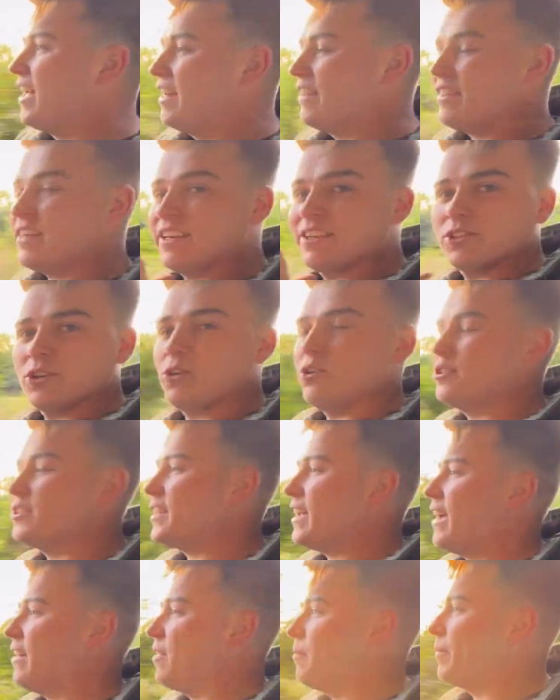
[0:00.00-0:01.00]
The exhaust
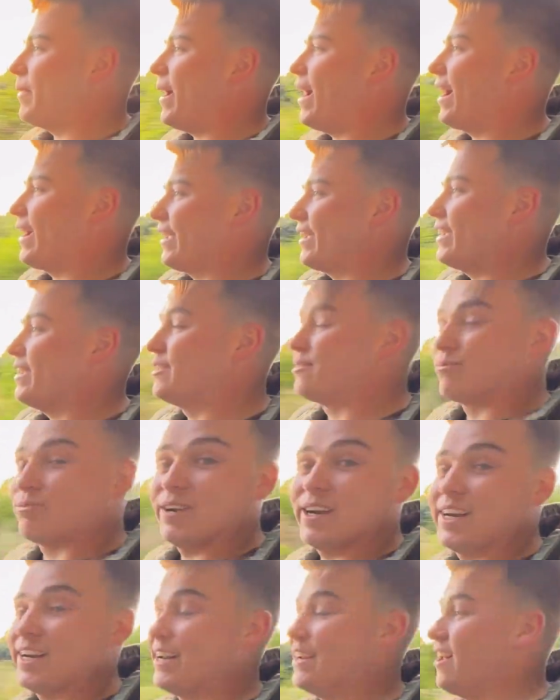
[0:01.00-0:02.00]
out the back is
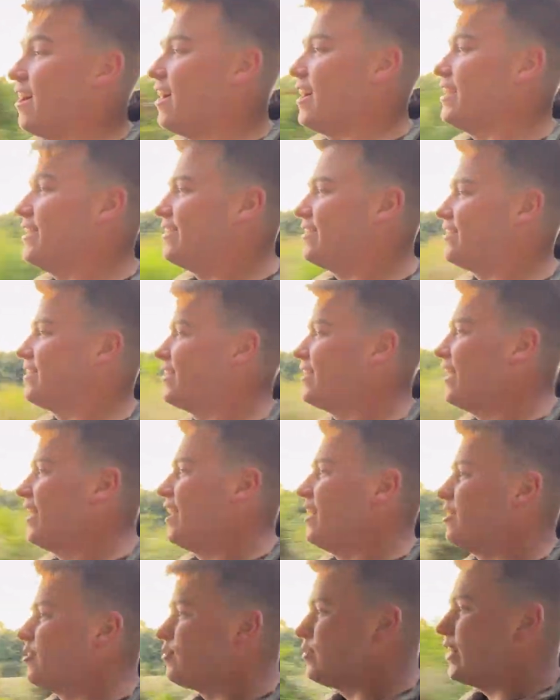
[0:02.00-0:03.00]
really nice
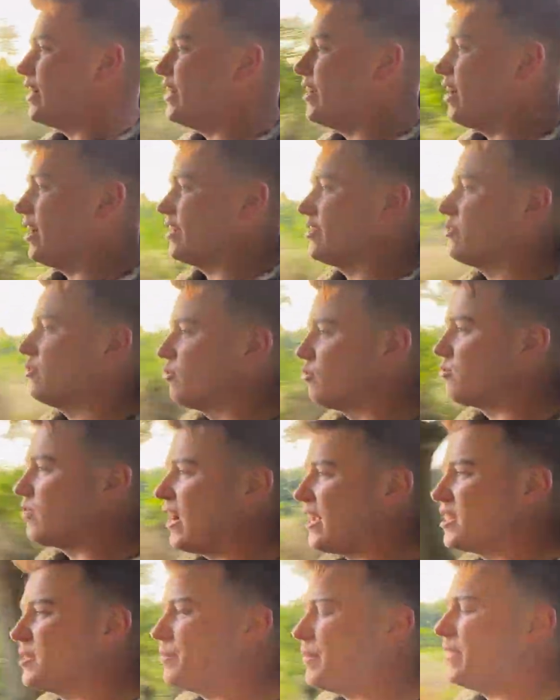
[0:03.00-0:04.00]
sort of
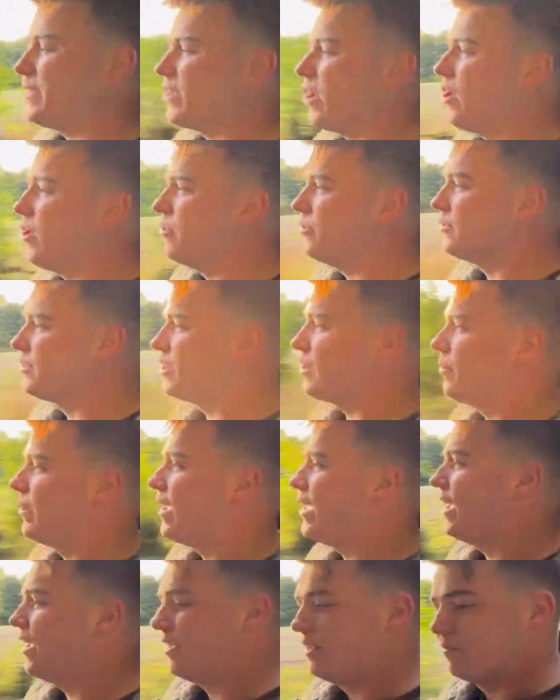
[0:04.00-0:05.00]
raspy tone to it.